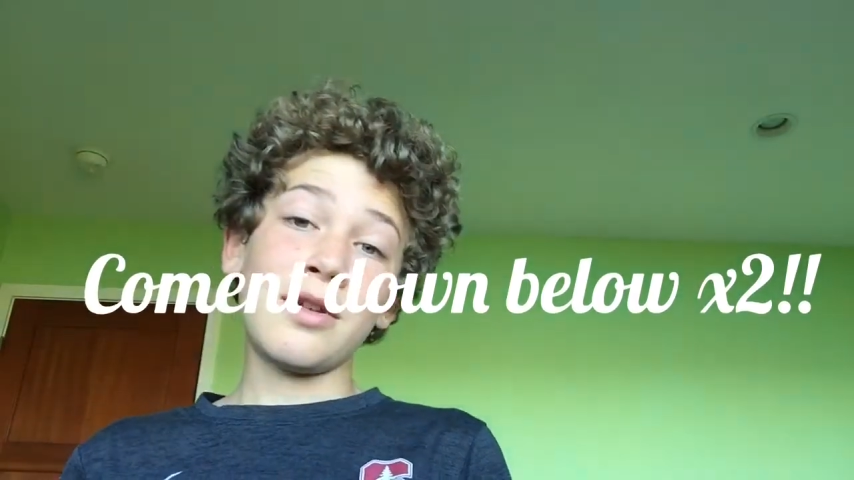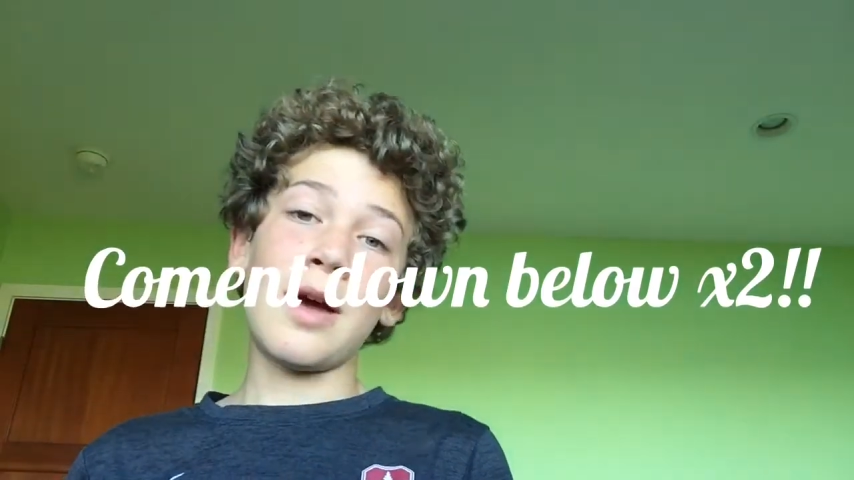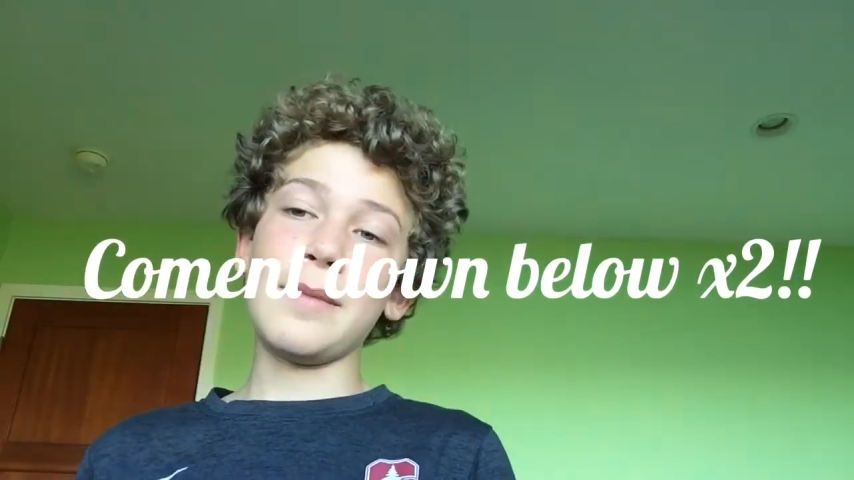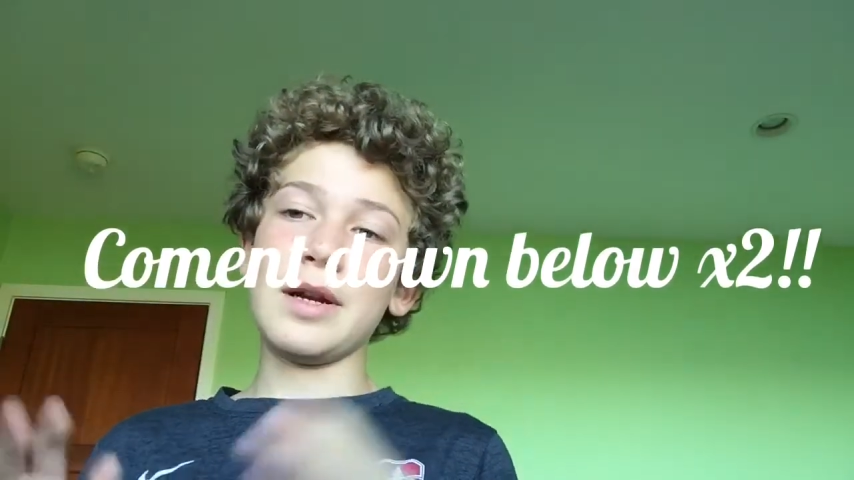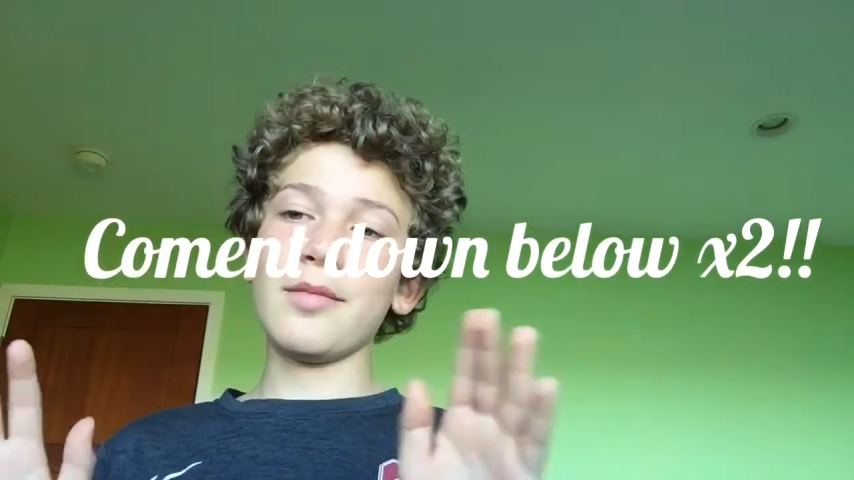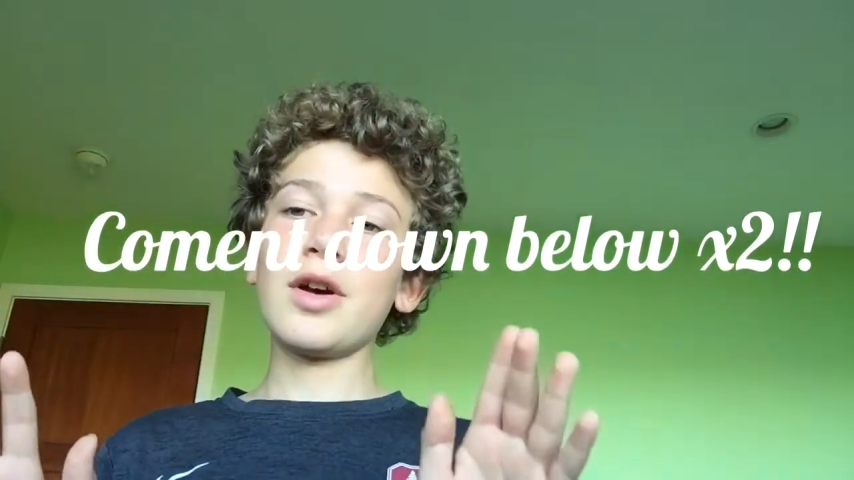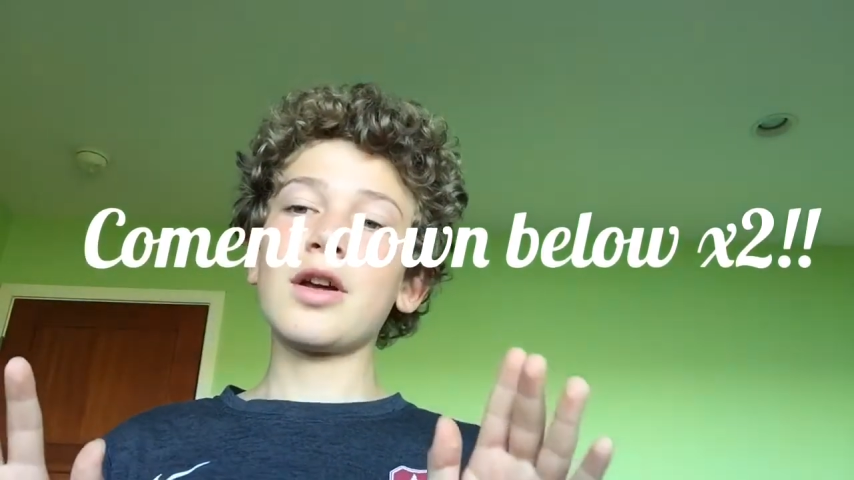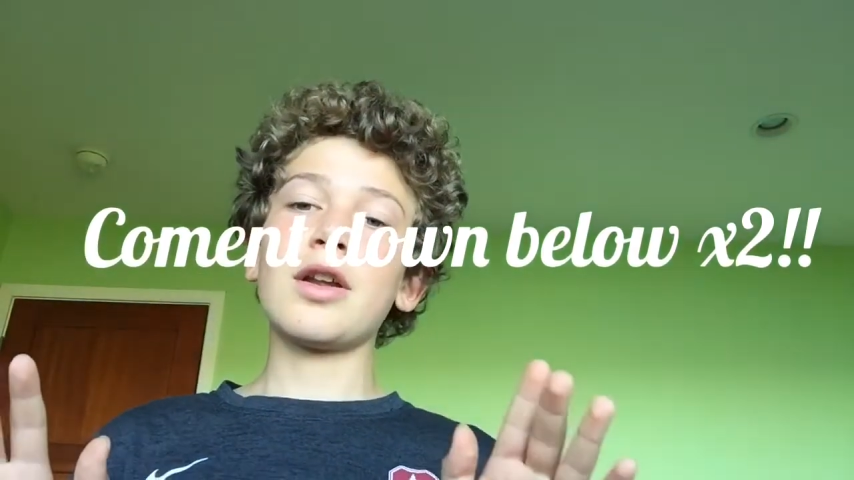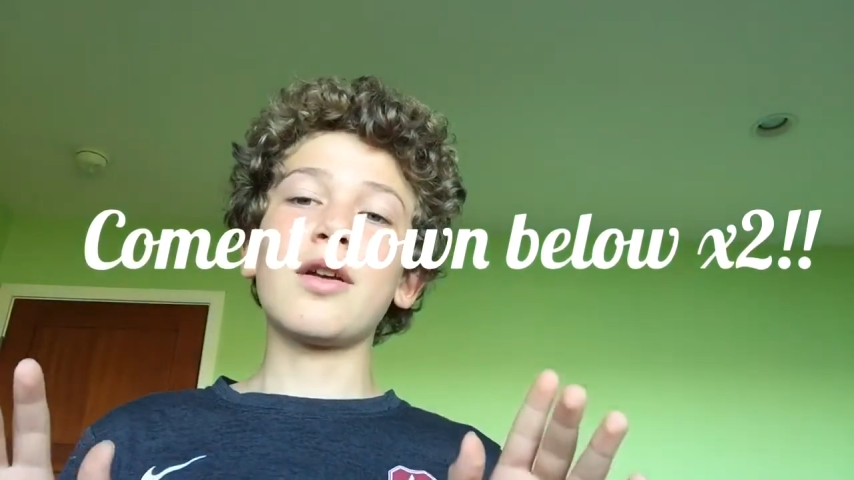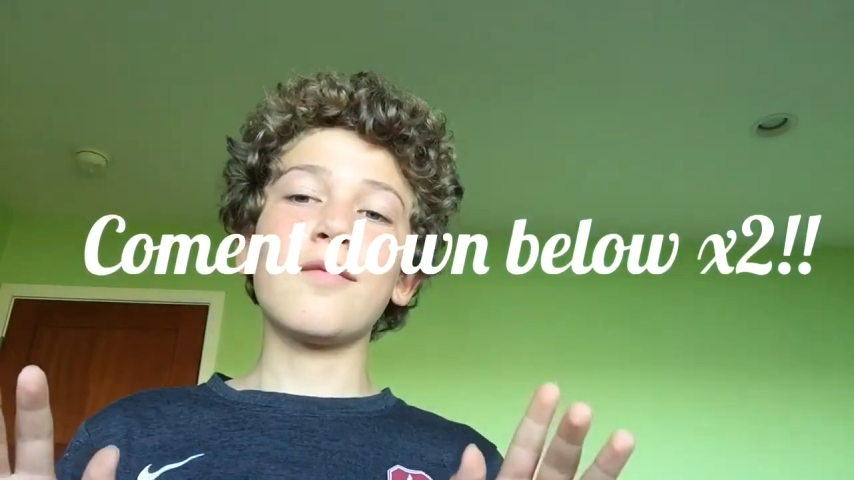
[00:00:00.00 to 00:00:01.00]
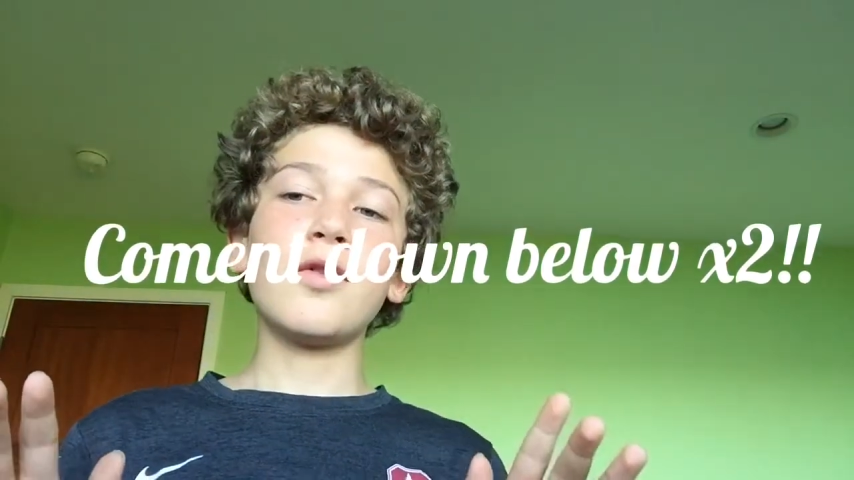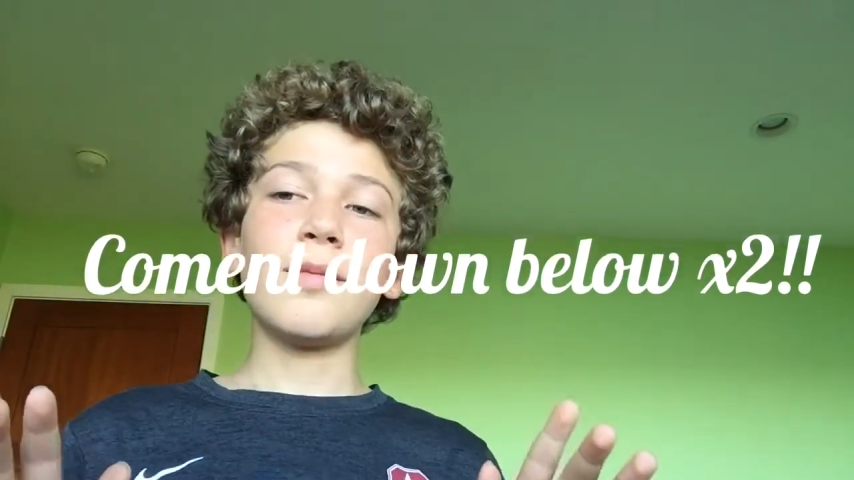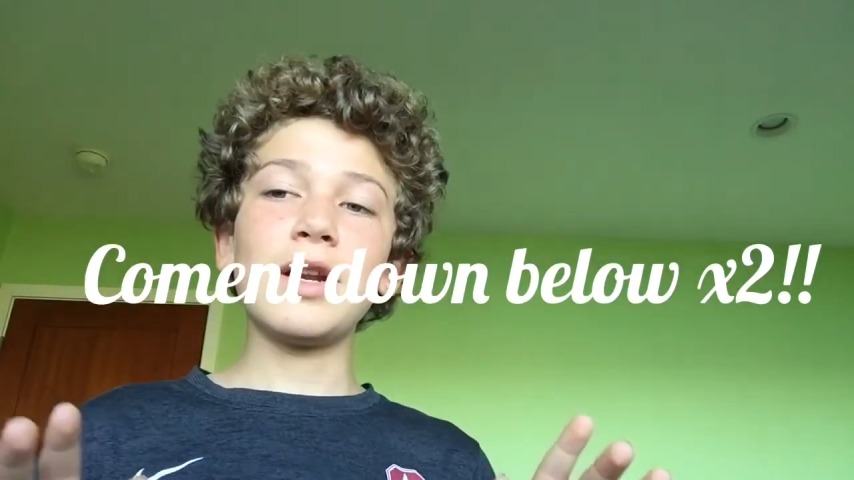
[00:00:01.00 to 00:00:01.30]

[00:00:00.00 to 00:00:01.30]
I mean, I'm not going to confirm